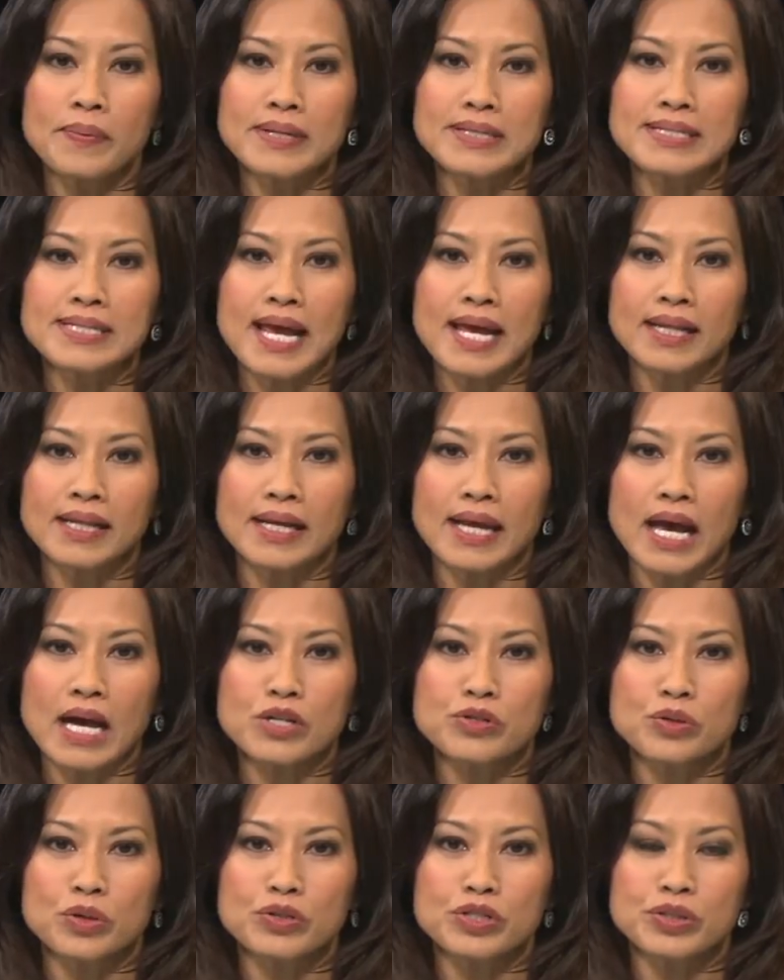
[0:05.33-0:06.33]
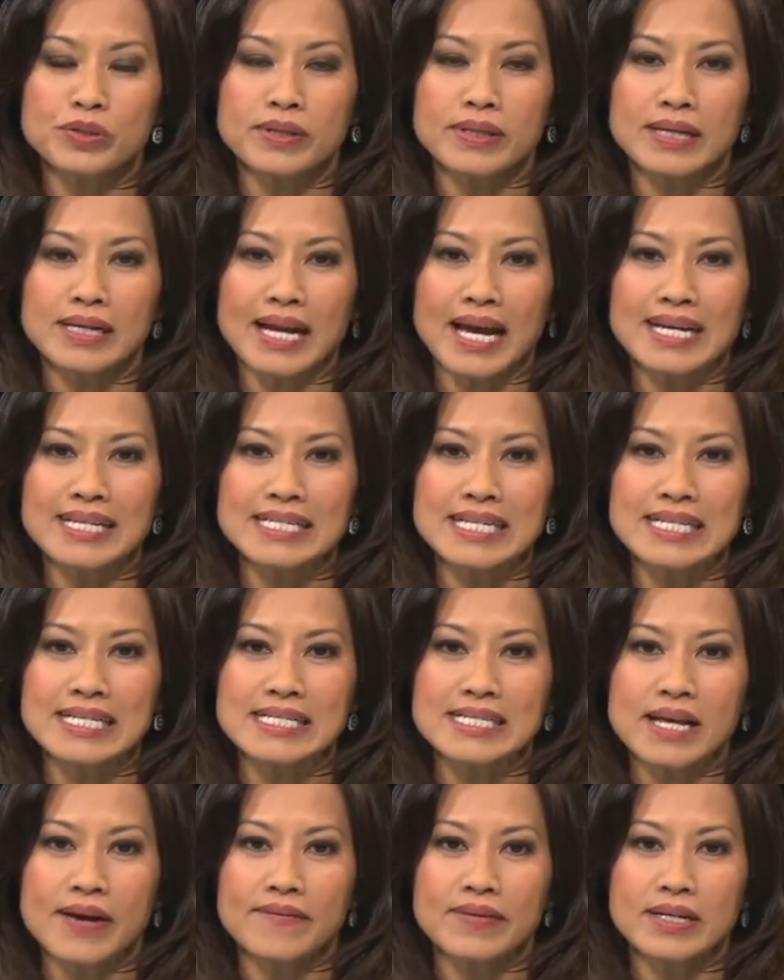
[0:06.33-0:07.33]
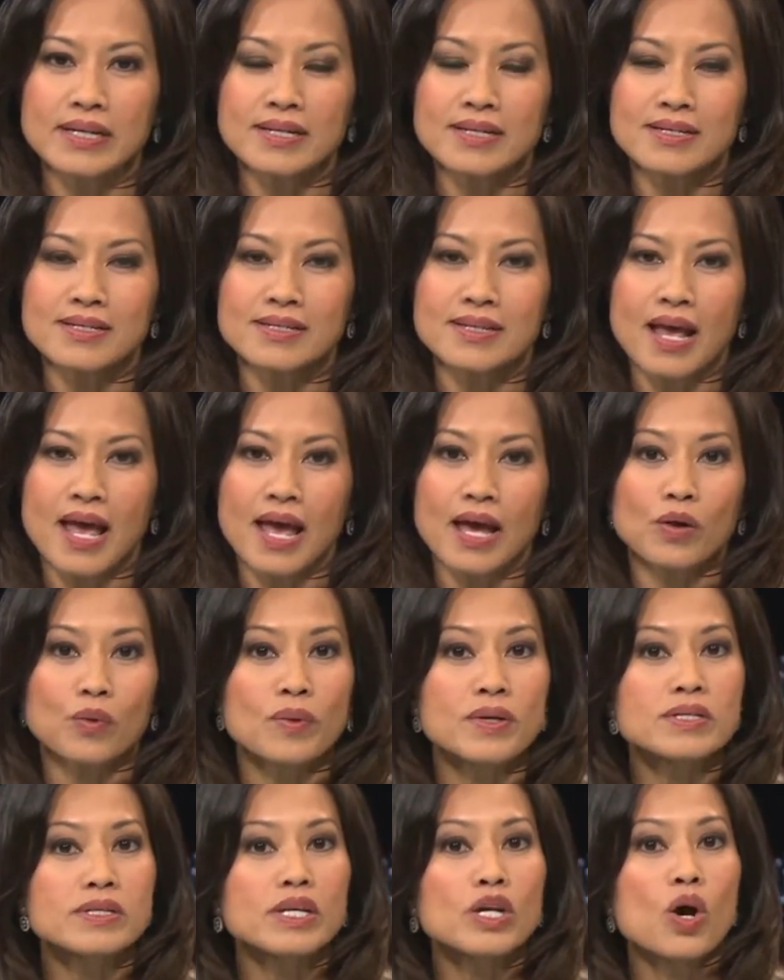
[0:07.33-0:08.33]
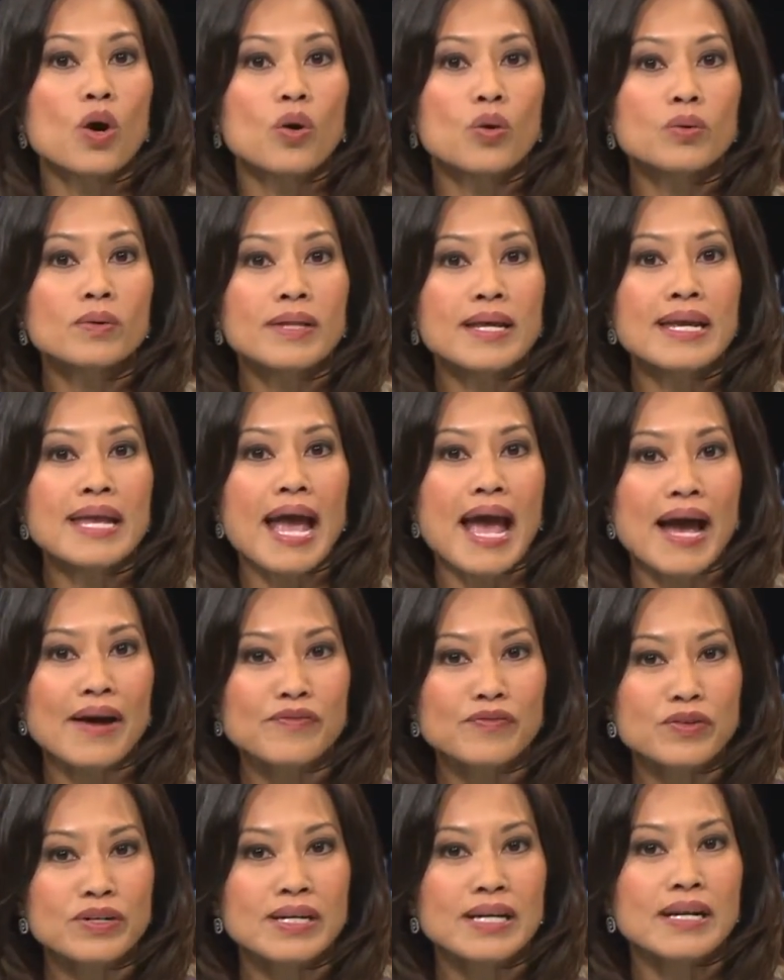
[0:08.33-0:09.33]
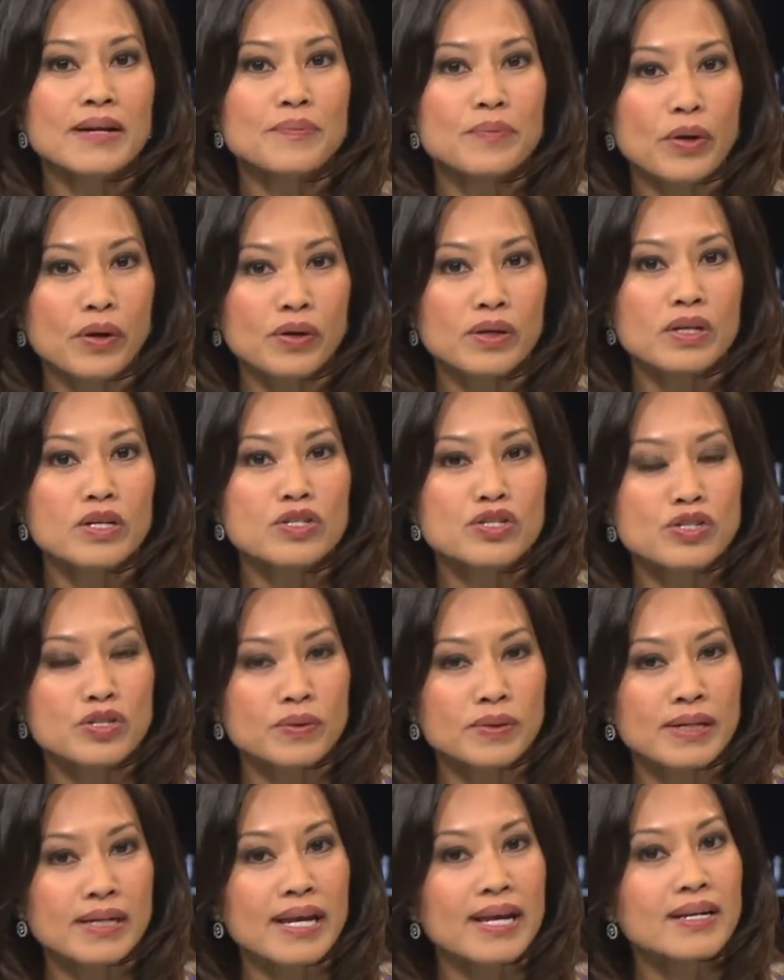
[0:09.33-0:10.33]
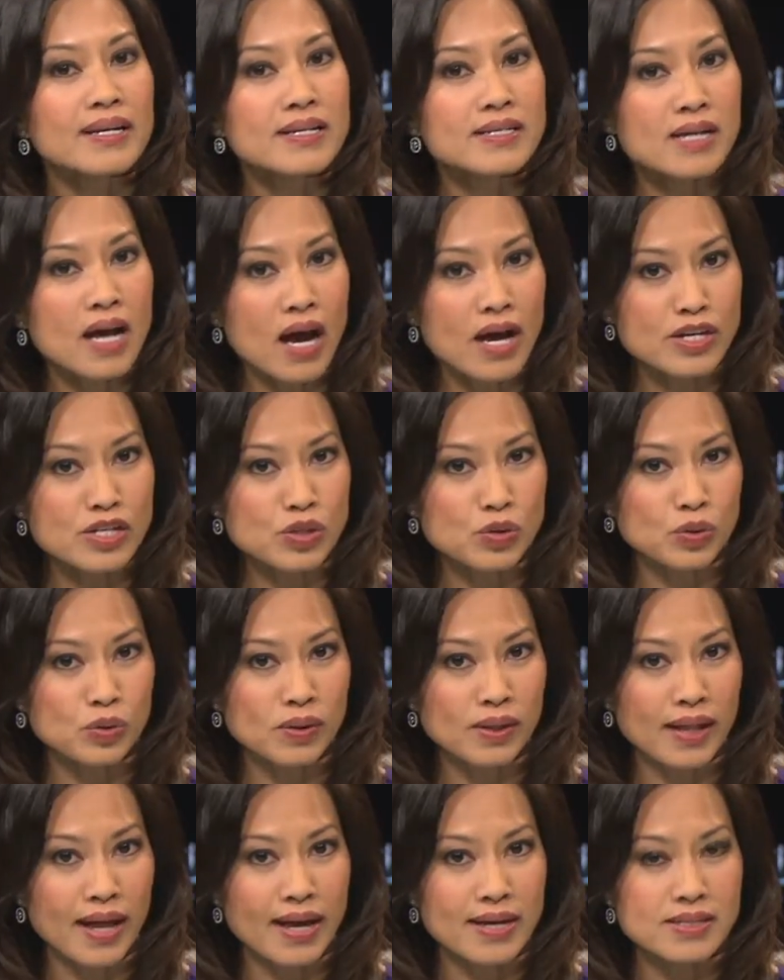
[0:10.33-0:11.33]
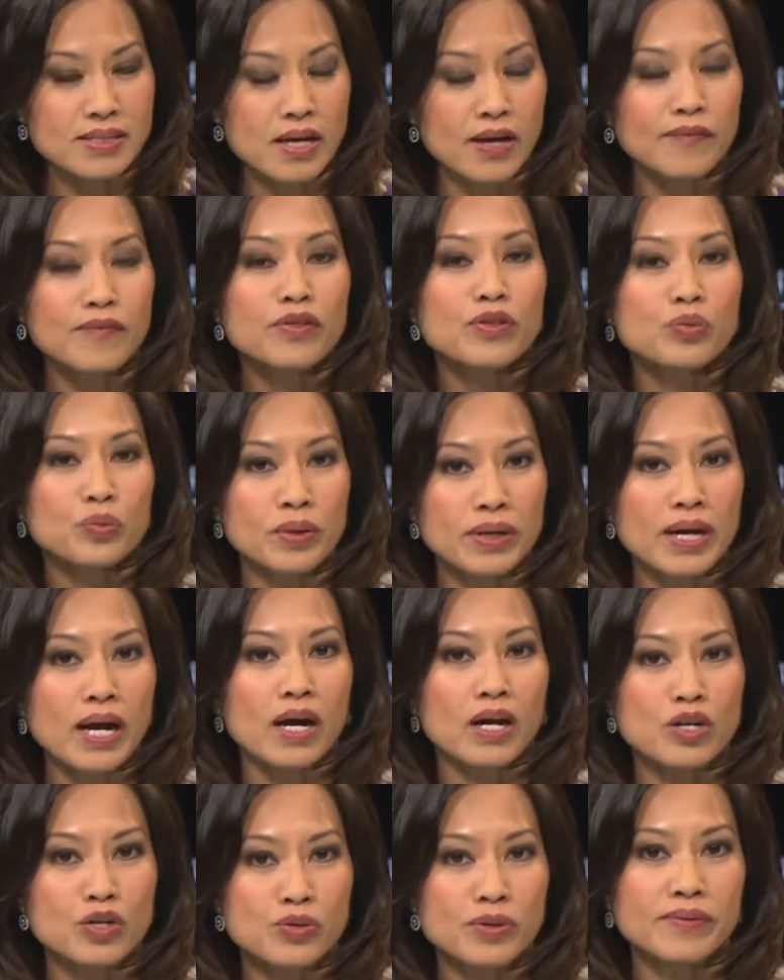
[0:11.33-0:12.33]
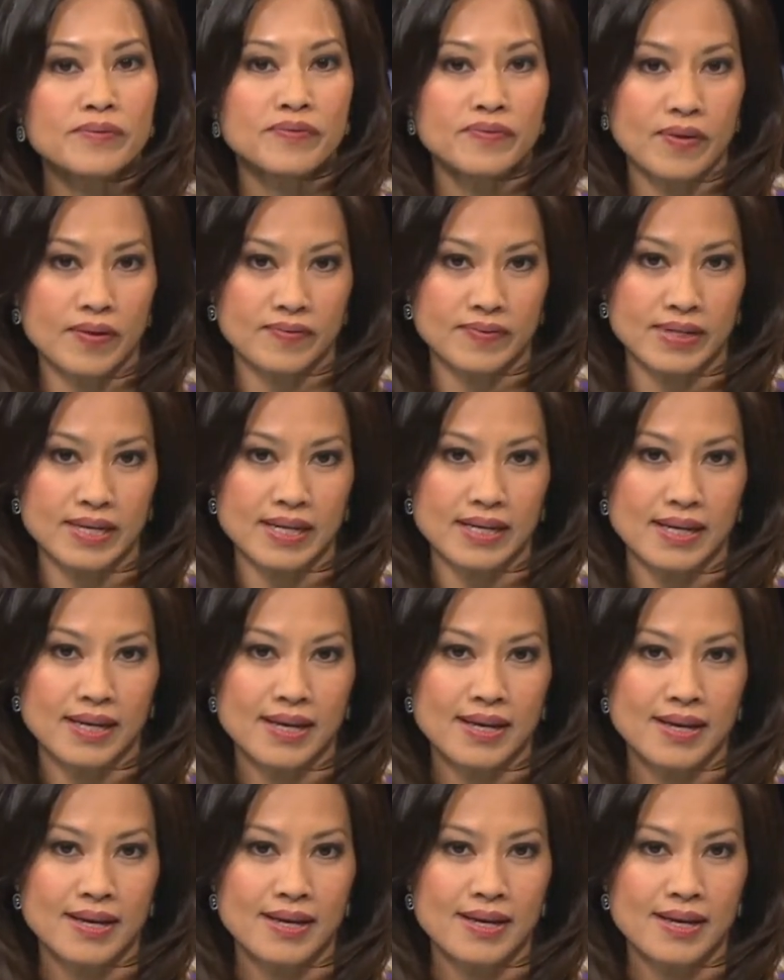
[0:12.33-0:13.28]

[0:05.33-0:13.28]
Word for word: up in San Leandro during the 1970s and was the only African American student in his high school class of 350.